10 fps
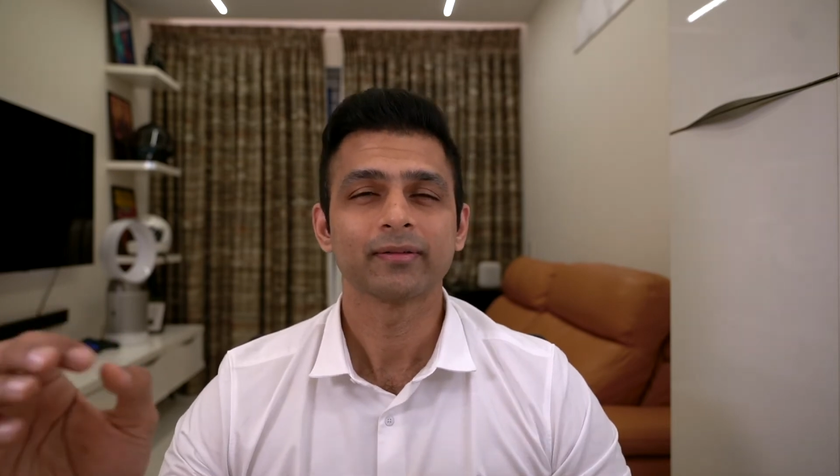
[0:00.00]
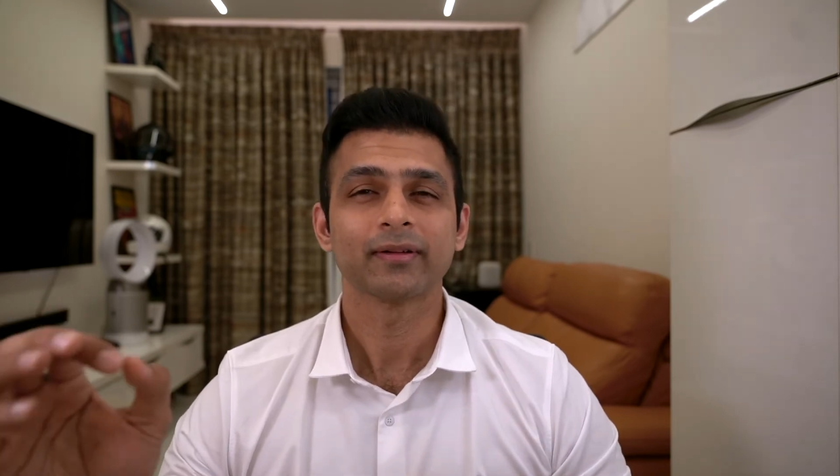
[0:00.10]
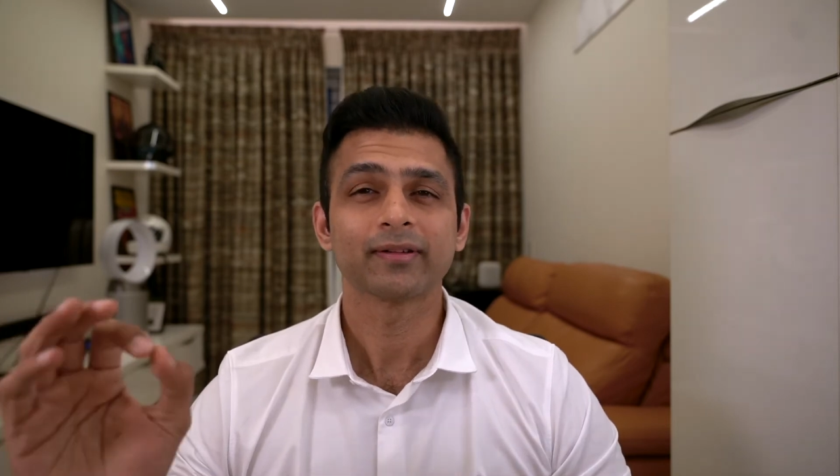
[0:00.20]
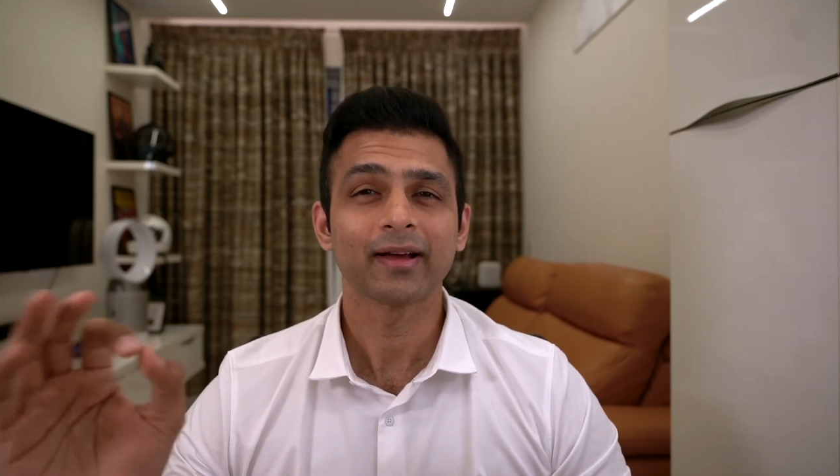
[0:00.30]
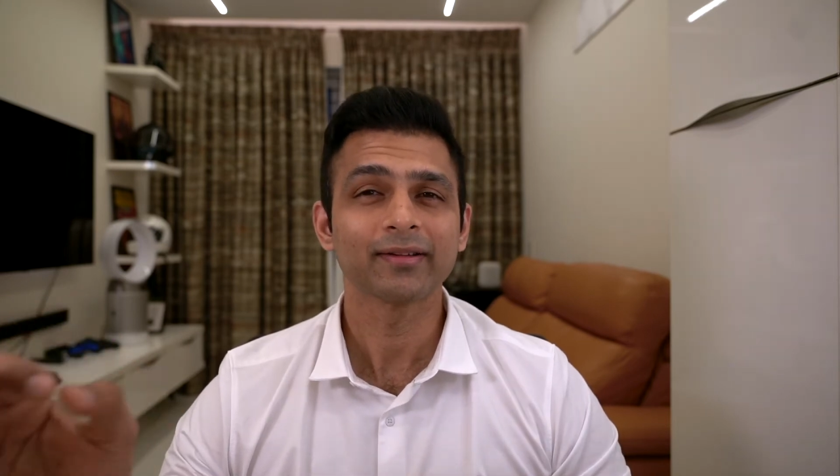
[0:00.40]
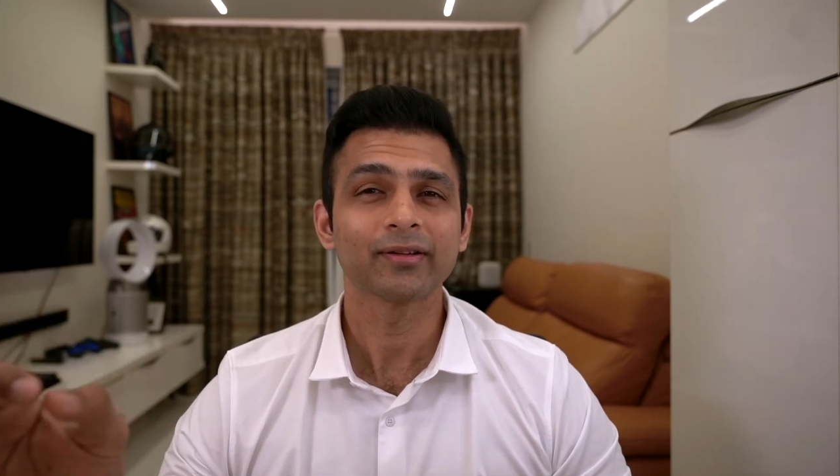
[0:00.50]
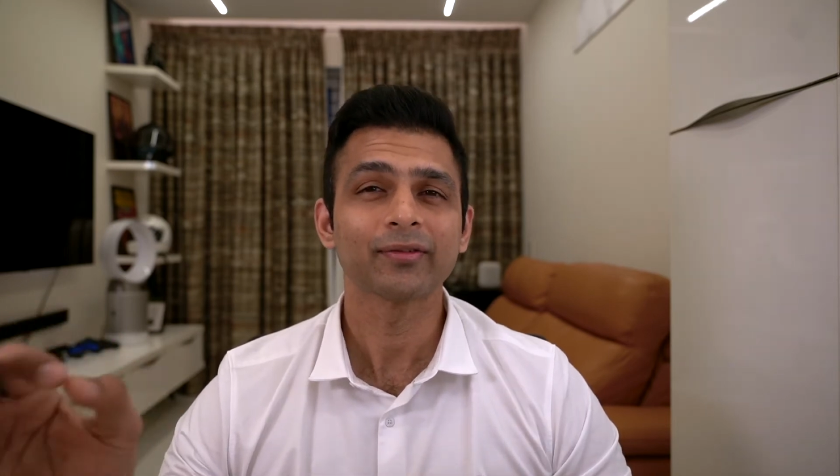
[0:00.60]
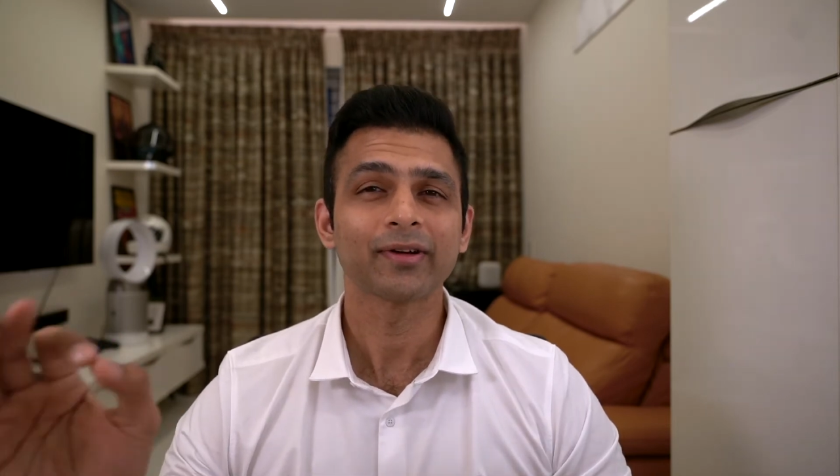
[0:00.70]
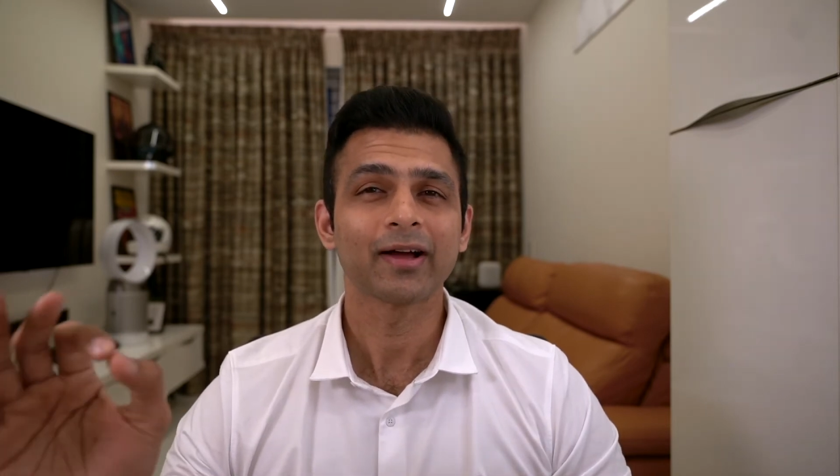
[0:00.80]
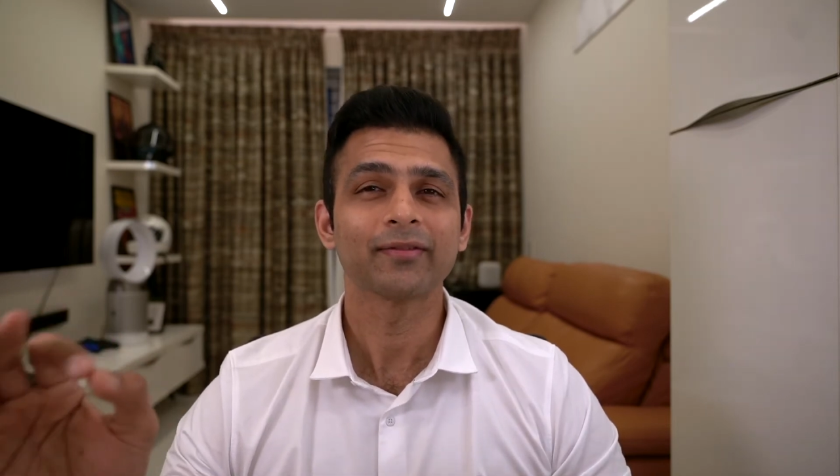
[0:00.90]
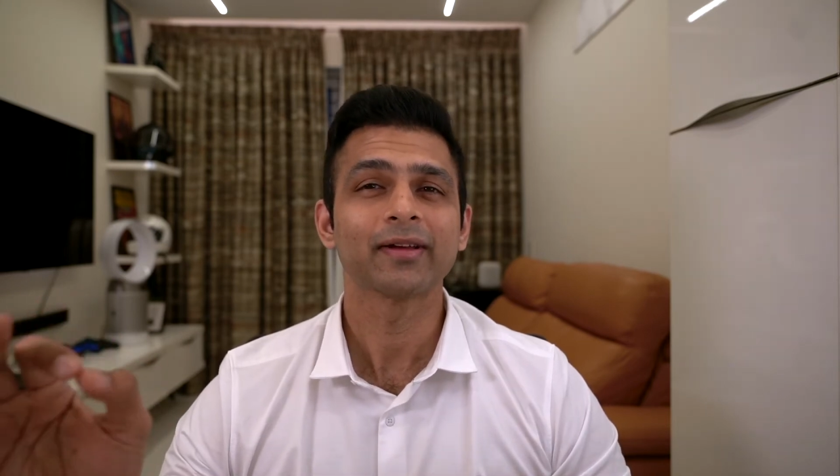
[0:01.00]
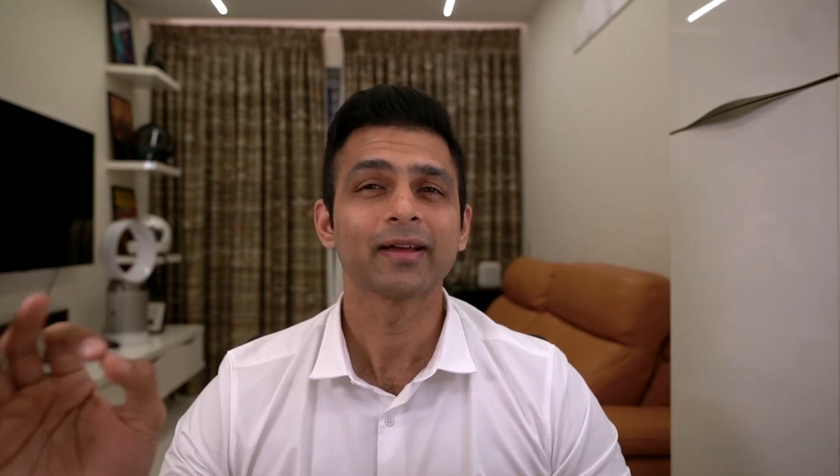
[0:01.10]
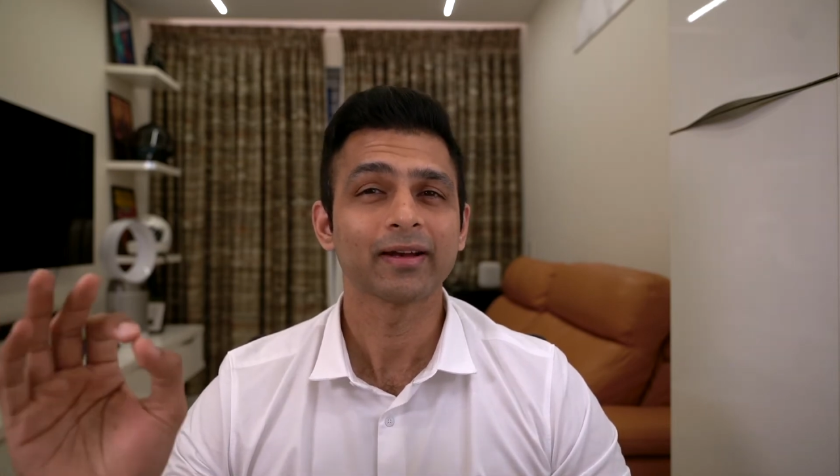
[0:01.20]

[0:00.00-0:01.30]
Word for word: The chances of having an